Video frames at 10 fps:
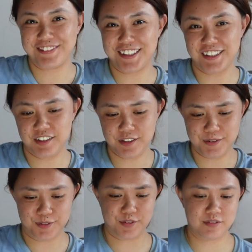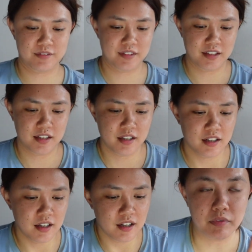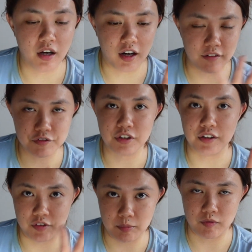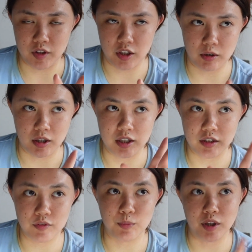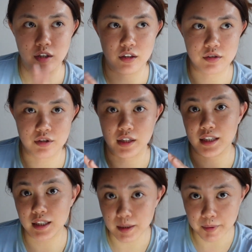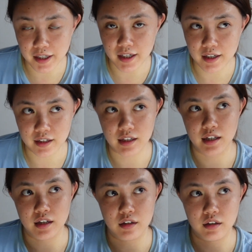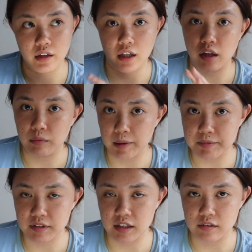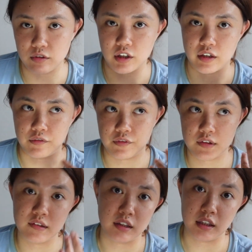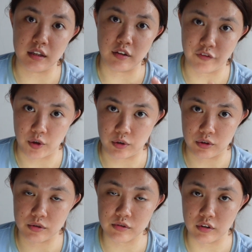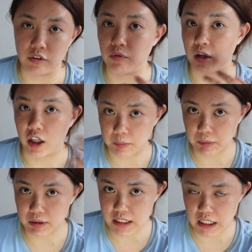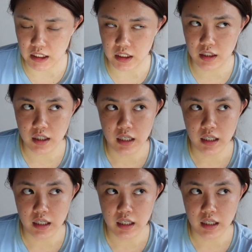Good news. After I filmed the video, I even went on to like eBay and like other websites to kind of see the photos of what other people had taken,